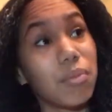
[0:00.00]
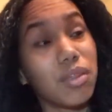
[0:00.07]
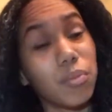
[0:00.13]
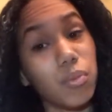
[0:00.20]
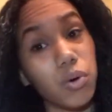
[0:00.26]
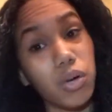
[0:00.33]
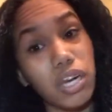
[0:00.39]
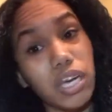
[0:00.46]
in the
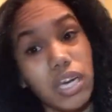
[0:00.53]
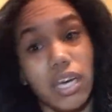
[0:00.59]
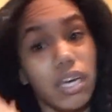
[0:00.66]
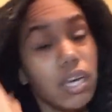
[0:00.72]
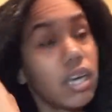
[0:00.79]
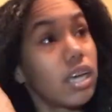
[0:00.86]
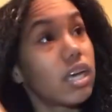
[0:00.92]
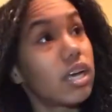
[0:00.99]
morning
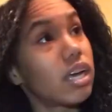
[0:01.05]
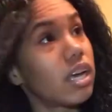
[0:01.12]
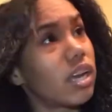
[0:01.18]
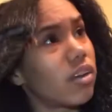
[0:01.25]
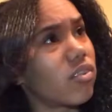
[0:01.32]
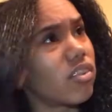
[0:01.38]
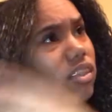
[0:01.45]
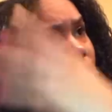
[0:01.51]
and
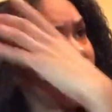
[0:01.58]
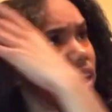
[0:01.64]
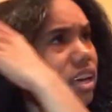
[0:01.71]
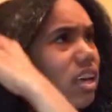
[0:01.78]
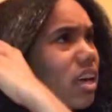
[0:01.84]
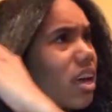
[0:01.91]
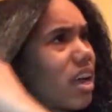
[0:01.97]
everything.